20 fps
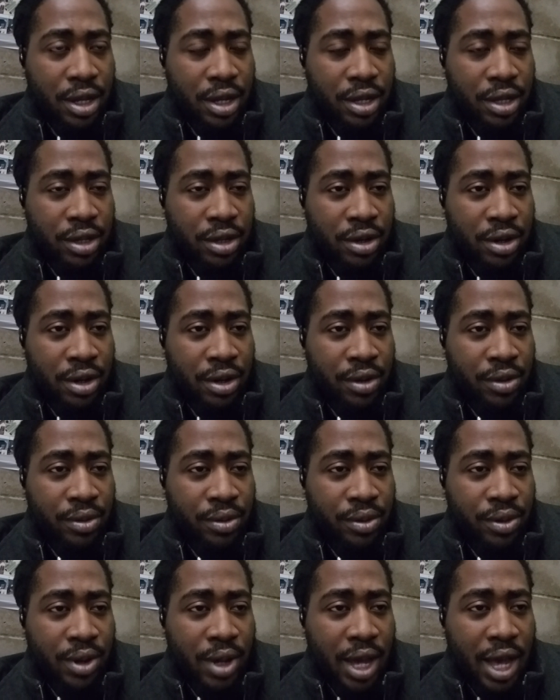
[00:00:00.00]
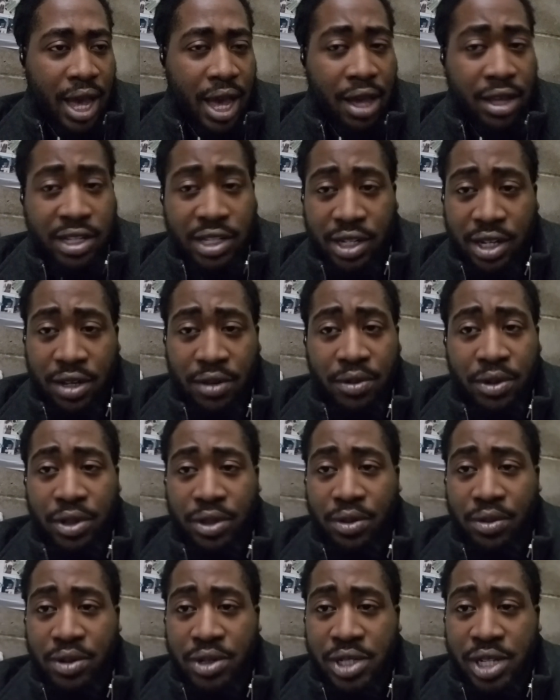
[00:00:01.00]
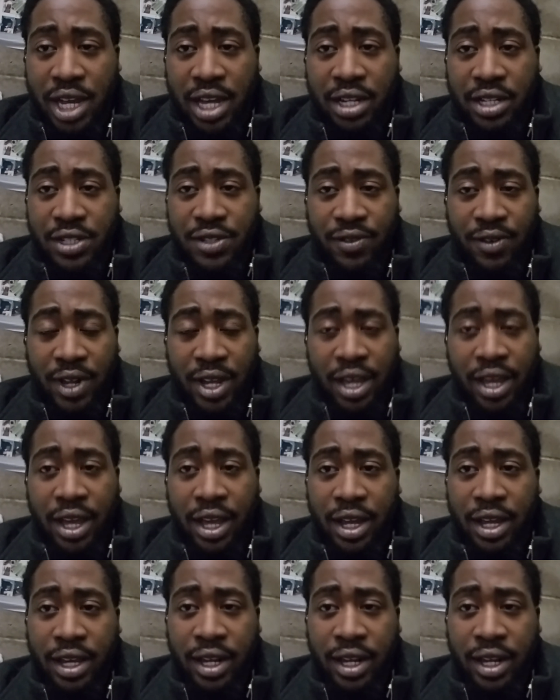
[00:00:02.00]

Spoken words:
You know, I still would have threw a challenge flag.